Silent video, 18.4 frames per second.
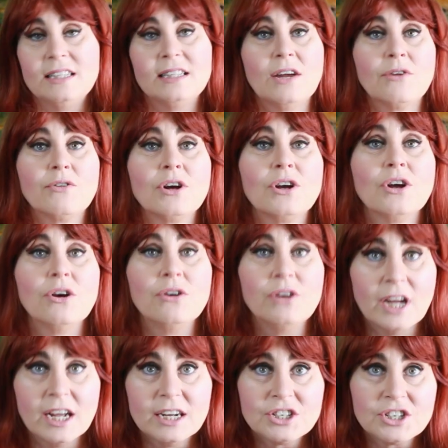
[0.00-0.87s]
There are no
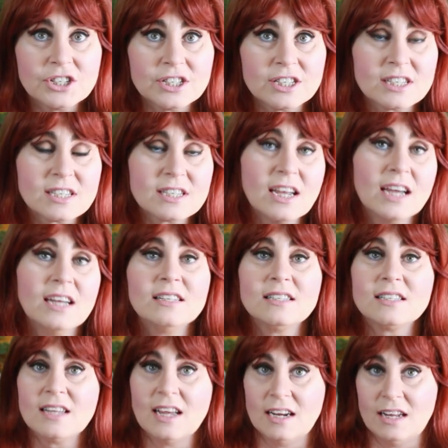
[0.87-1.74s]
nation
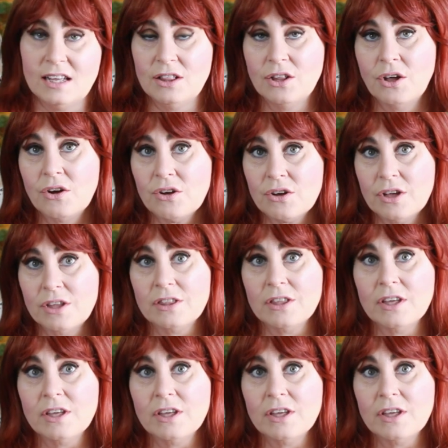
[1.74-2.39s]
states any longer.